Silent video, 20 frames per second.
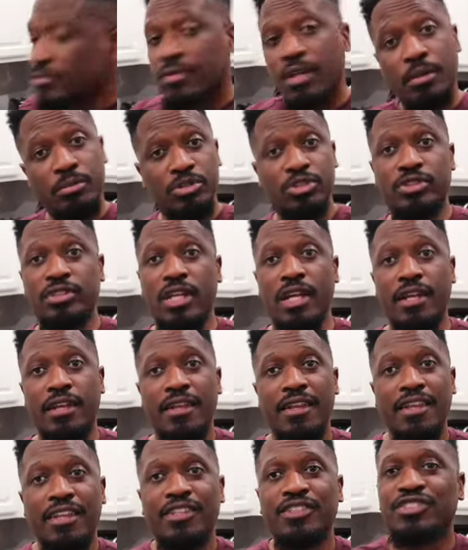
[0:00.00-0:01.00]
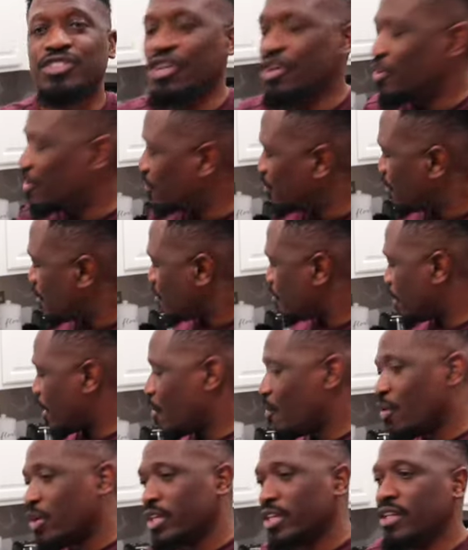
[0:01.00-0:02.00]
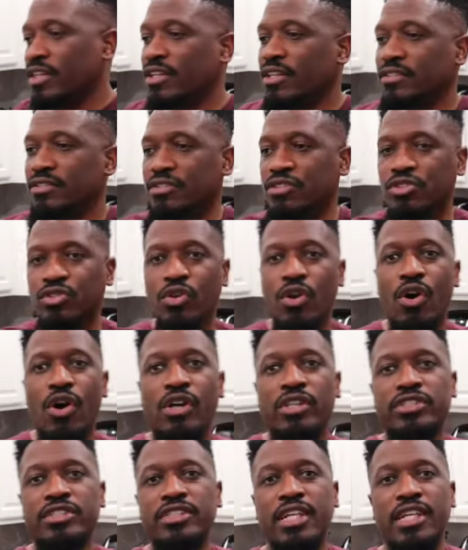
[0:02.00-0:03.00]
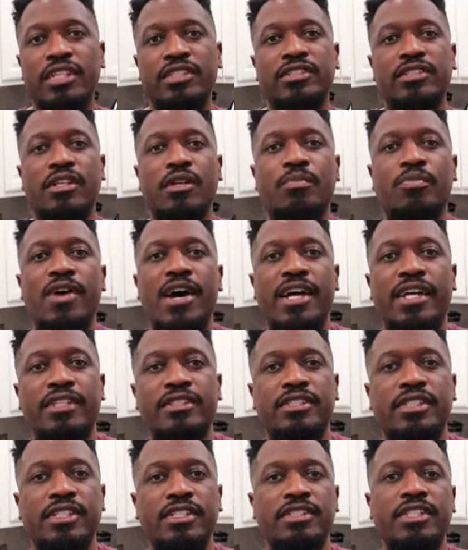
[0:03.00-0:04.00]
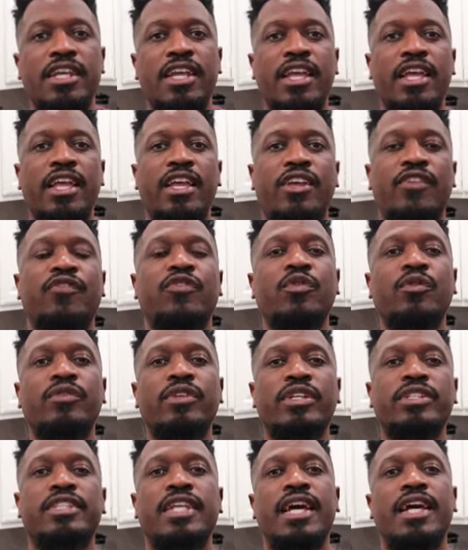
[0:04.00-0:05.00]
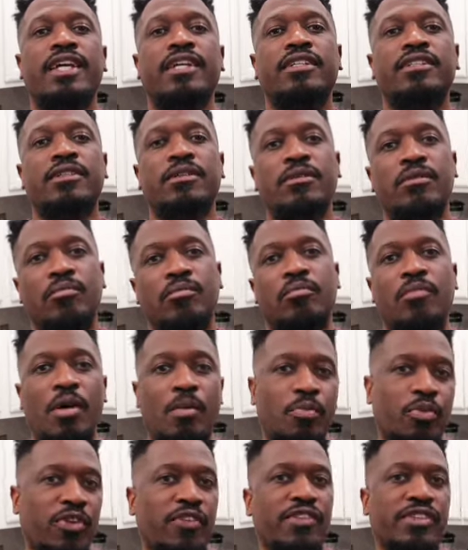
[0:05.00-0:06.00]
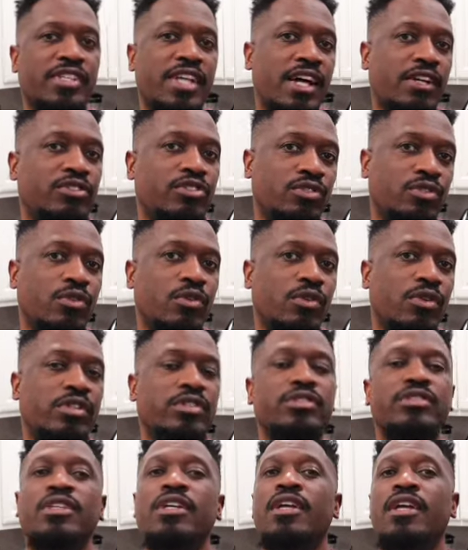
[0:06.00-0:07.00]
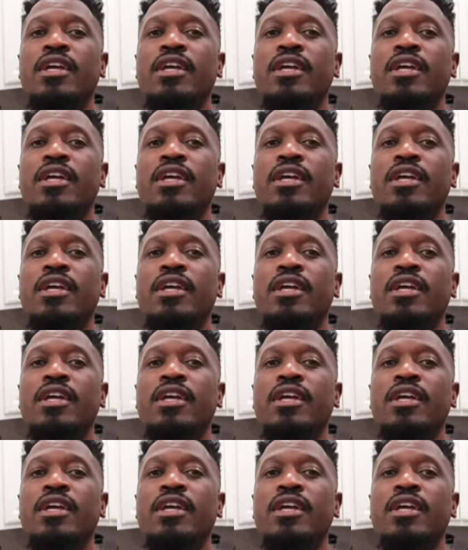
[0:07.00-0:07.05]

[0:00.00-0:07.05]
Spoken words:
I'm just saying. So, but I wanted to do all stainless steel appliances. If you looked at my previous house tours,